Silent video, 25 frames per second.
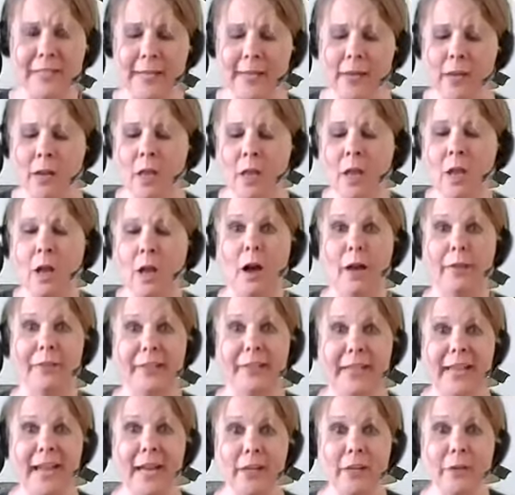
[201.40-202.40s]
it. On the
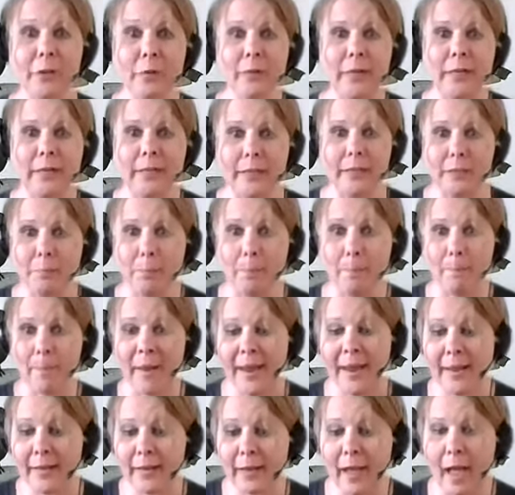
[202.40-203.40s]
count of three, let's
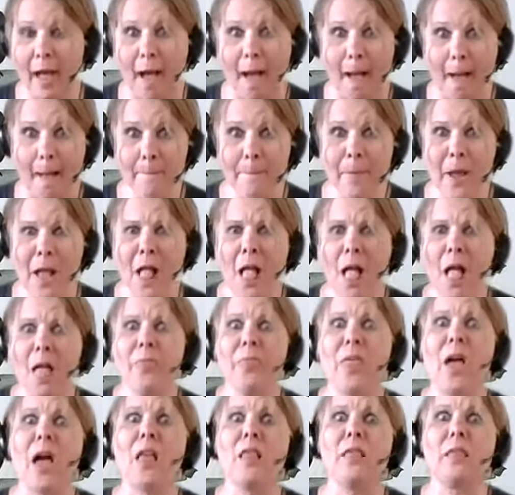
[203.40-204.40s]
pick up
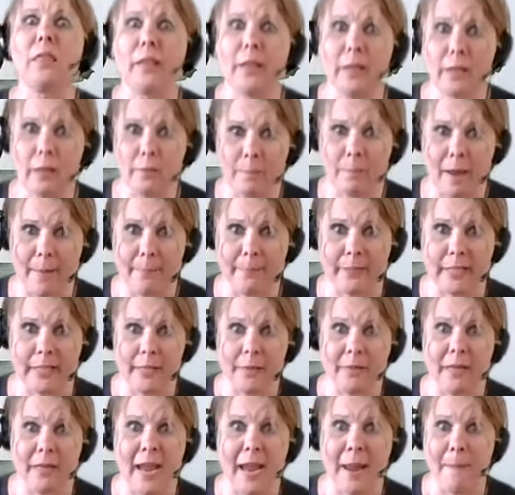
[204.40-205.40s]
the little pumpkin.
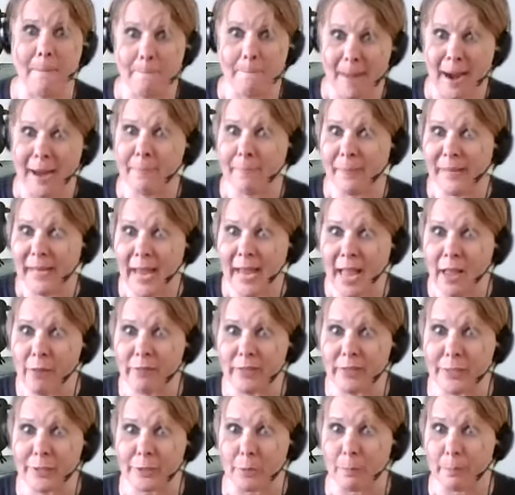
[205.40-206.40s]
It might be
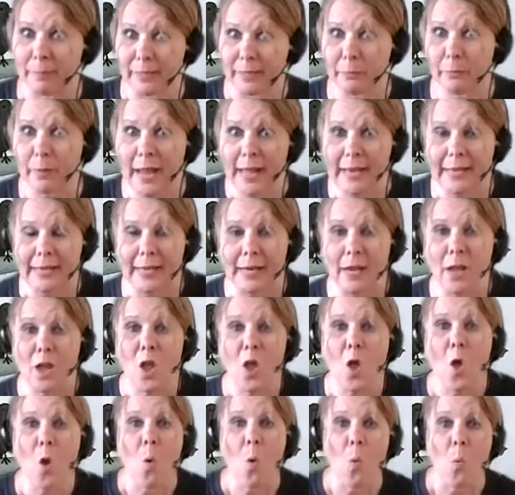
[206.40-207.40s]
heavy, so be ready.
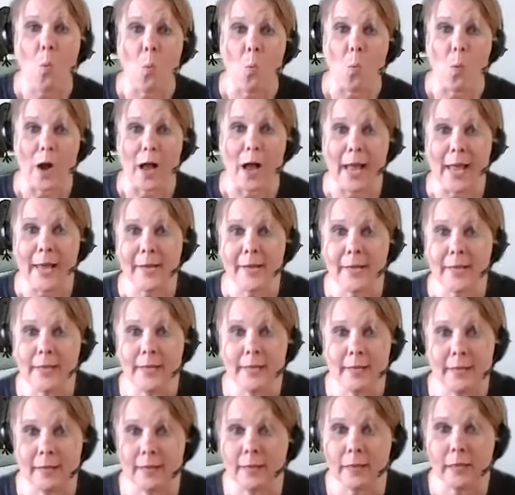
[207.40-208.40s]
One,
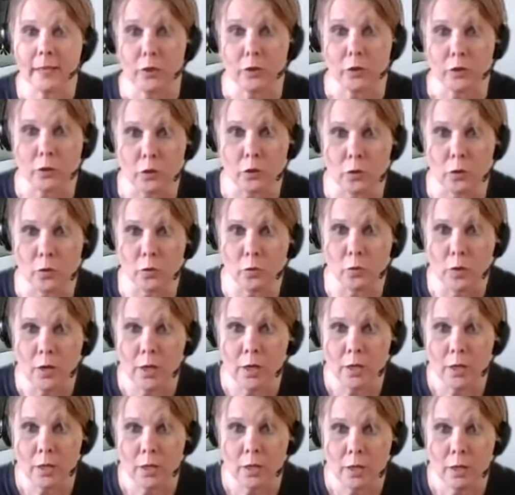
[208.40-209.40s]
two,
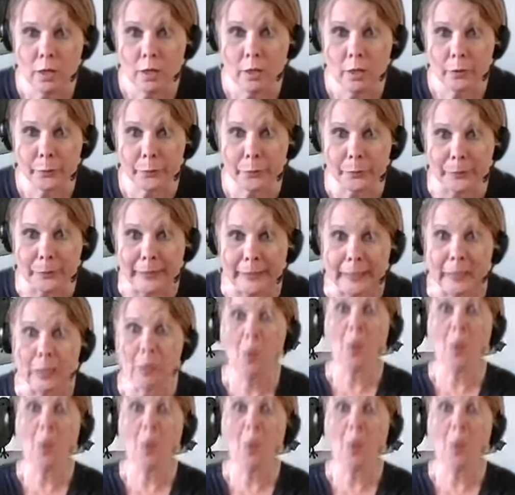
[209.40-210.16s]
three.